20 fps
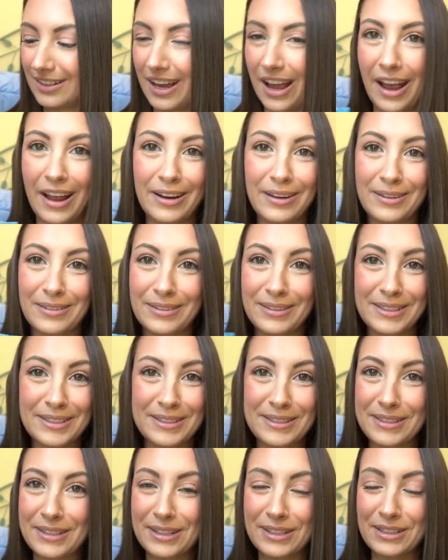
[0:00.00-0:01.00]
I
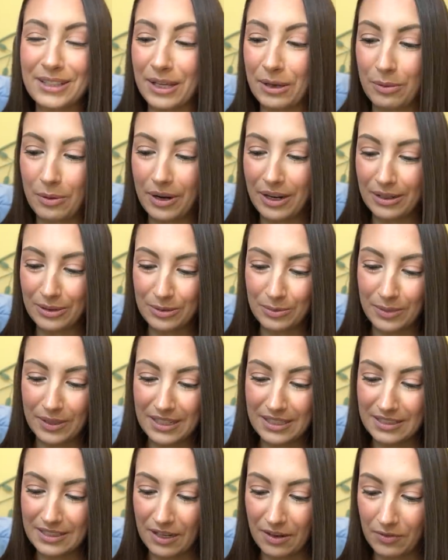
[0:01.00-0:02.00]
cuz like why else would
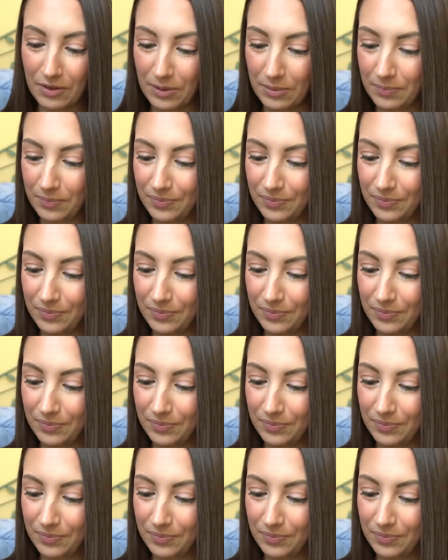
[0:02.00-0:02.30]
I save it?